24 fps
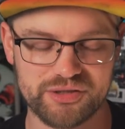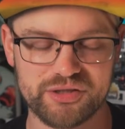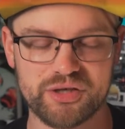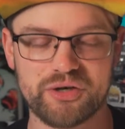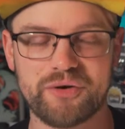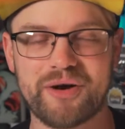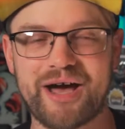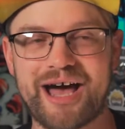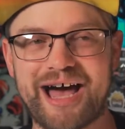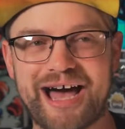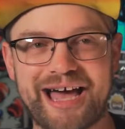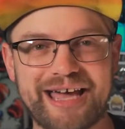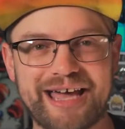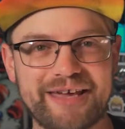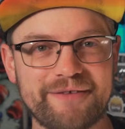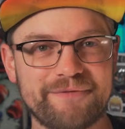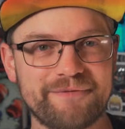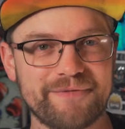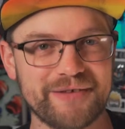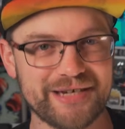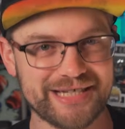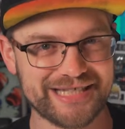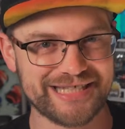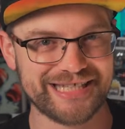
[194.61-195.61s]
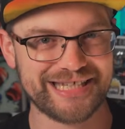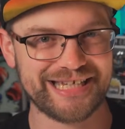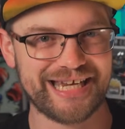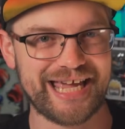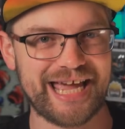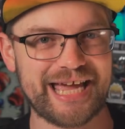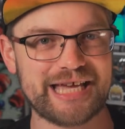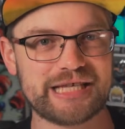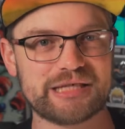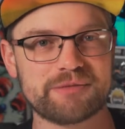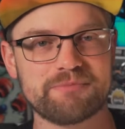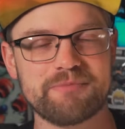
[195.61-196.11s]
So iFixit
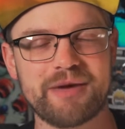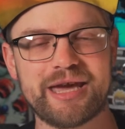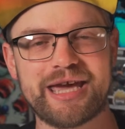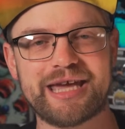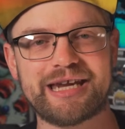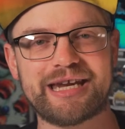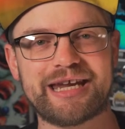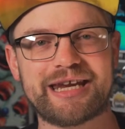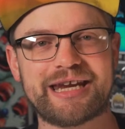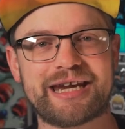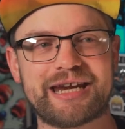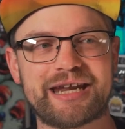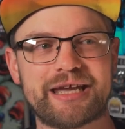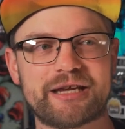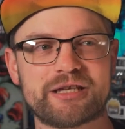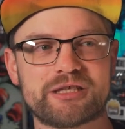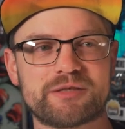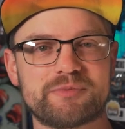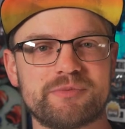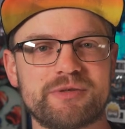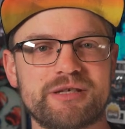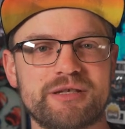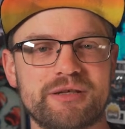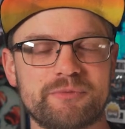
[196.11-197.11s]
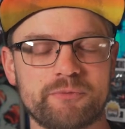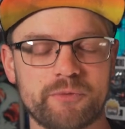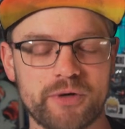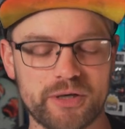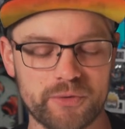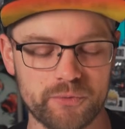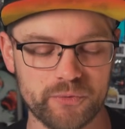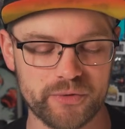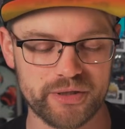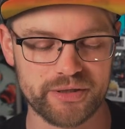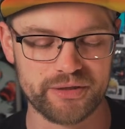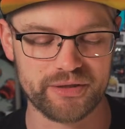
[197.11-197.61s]
has made an announcement,
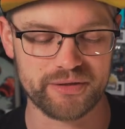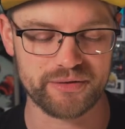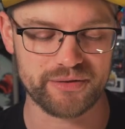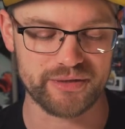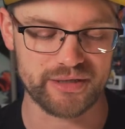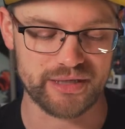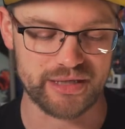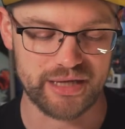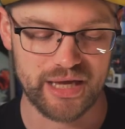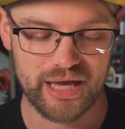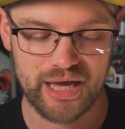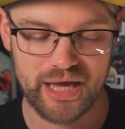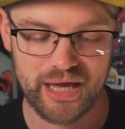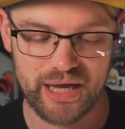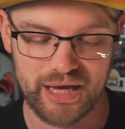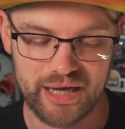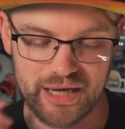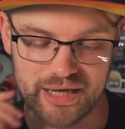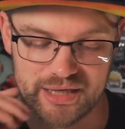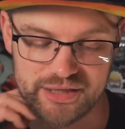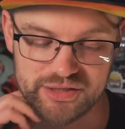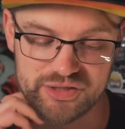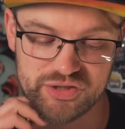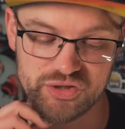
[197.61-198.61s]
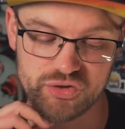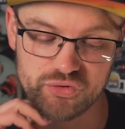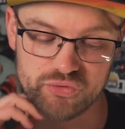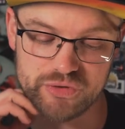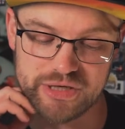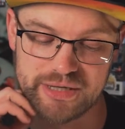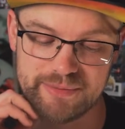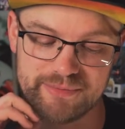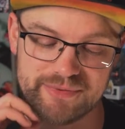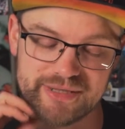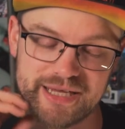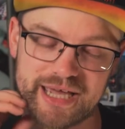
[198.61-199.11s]
what with the
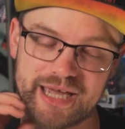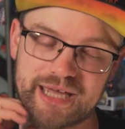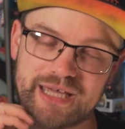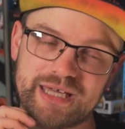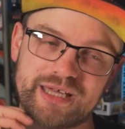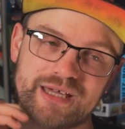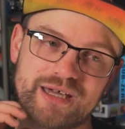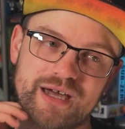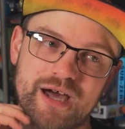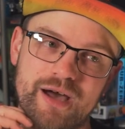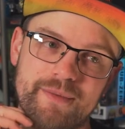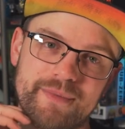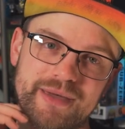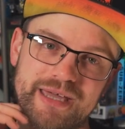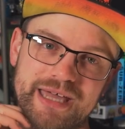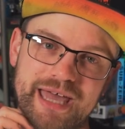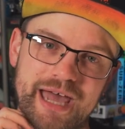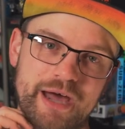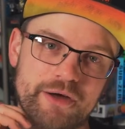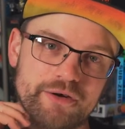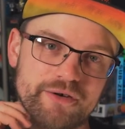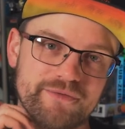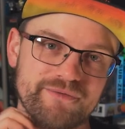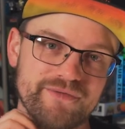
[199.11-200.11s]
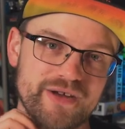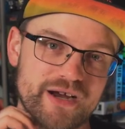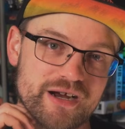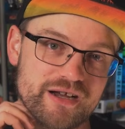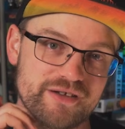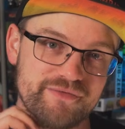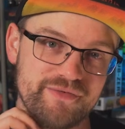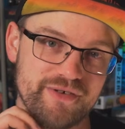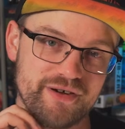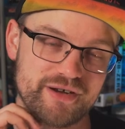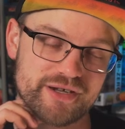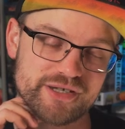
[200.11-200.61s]
Stream Deck coming out very,
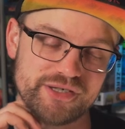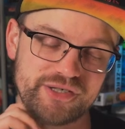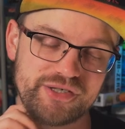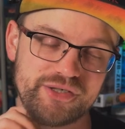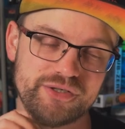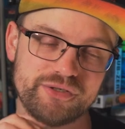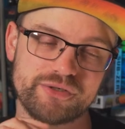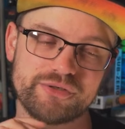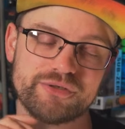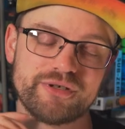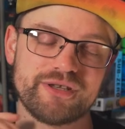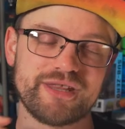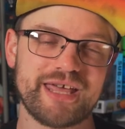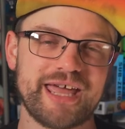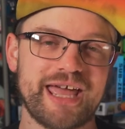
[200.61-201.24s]
very soon.